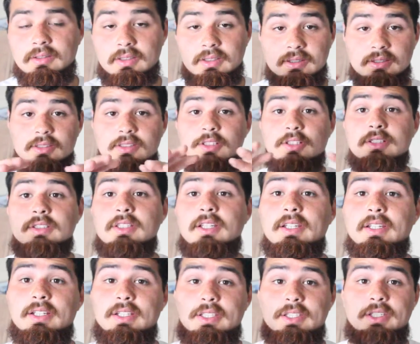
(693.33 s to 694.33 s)
this is just
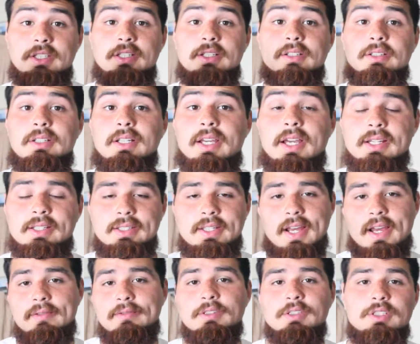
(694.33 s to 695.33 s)
like a year. Like I
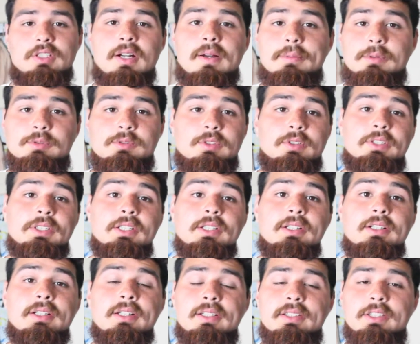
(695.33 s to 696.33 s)
could have these jobs for a
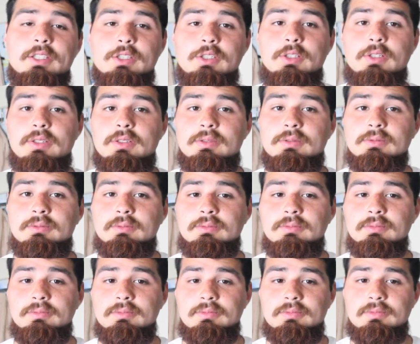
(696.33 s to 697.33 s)
year, and you know
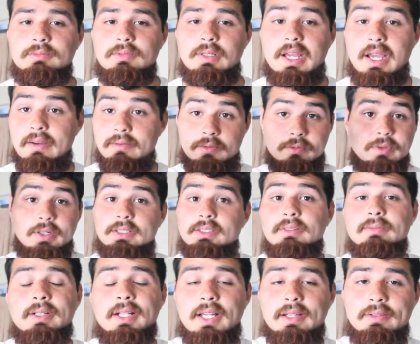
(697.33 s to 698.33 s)
have the
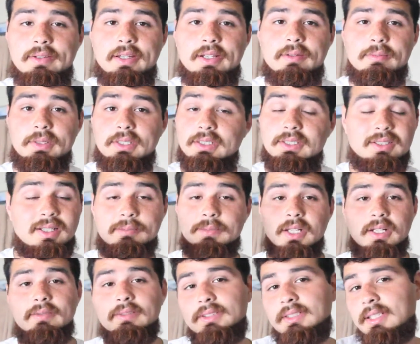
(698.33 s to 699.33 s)
rest of my life ahead of me. I'm
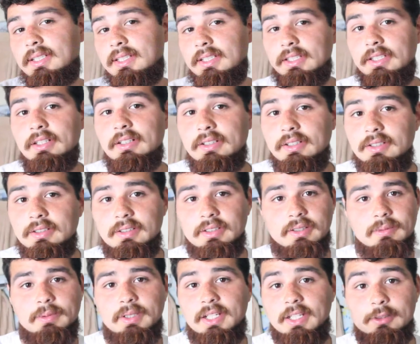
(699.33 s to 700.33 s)
not even saying a year, you know,
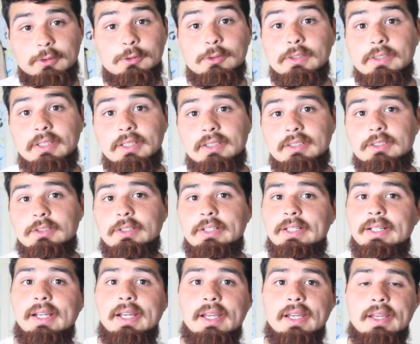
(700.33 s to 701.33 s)
it could be like two years,
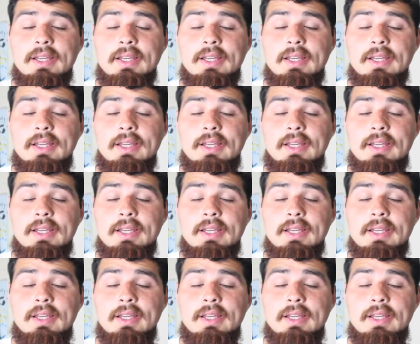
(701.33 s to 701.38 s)
three.